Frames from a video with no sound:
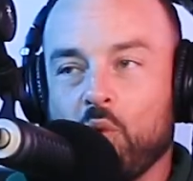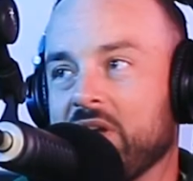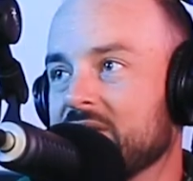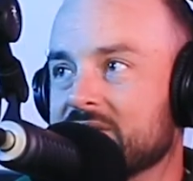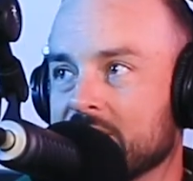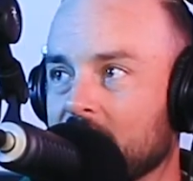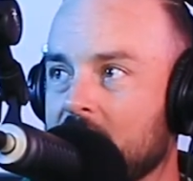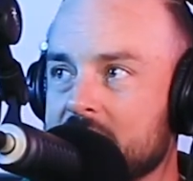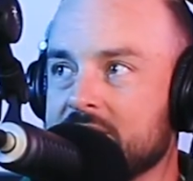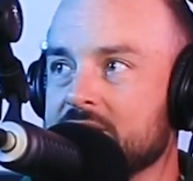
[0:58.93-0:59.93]
wins and
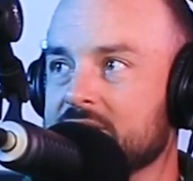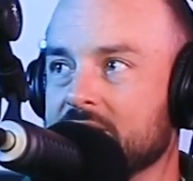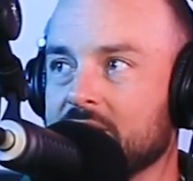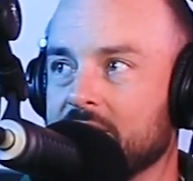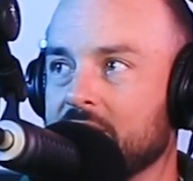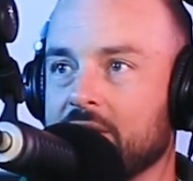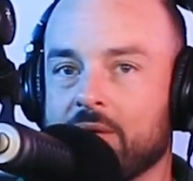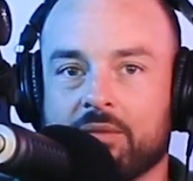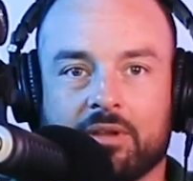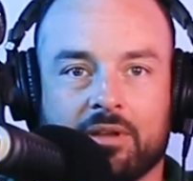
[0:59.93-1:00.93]
losses and
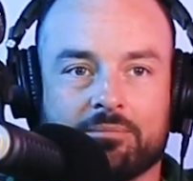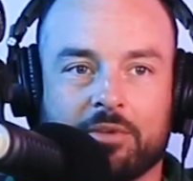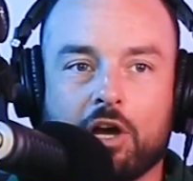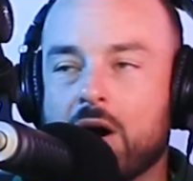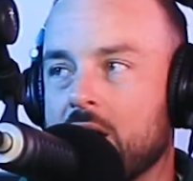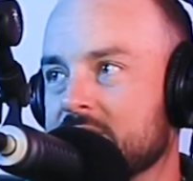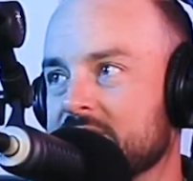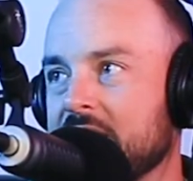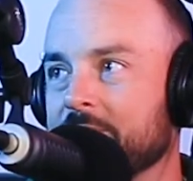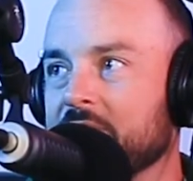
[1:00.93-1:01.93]
the
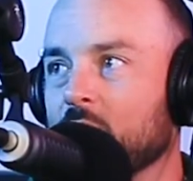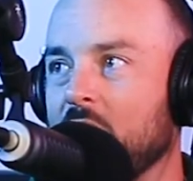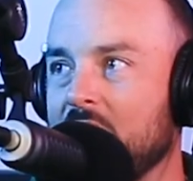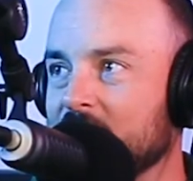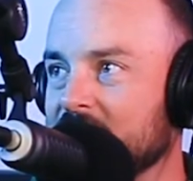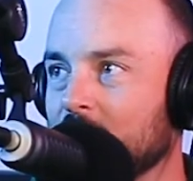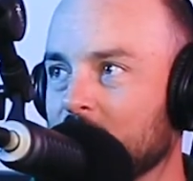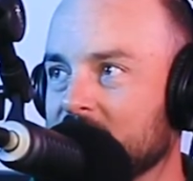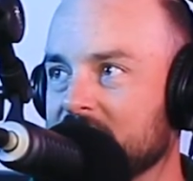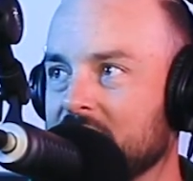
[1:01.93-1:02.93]
concept and why we did what
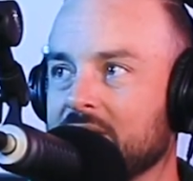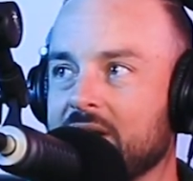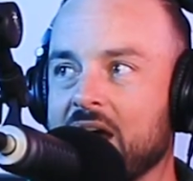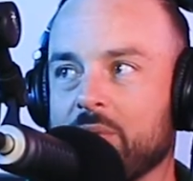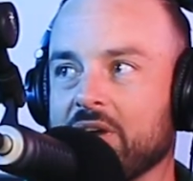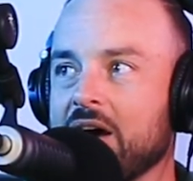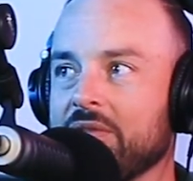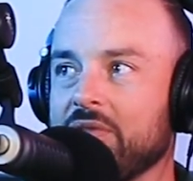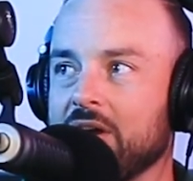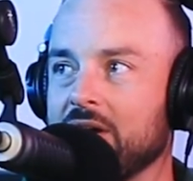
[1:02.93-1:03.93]
we did and how we
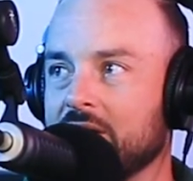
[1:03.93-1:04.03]
got there